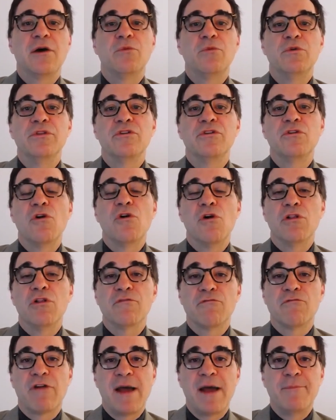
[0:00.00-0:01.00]
with the goal
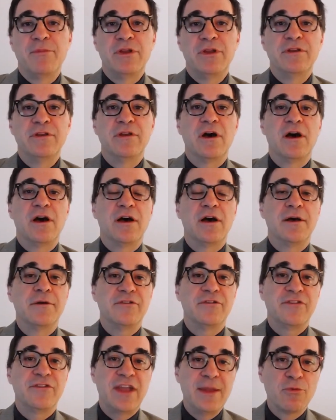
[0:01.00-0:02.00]
of rapid
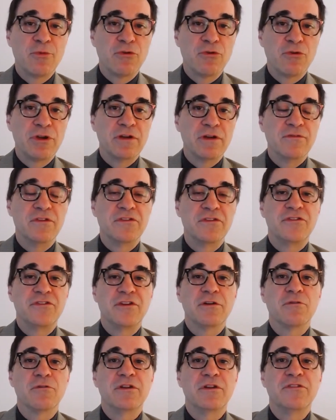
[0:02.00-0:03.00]
tapering of the
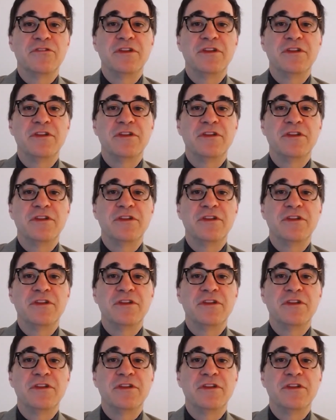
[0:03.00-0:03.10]
steroids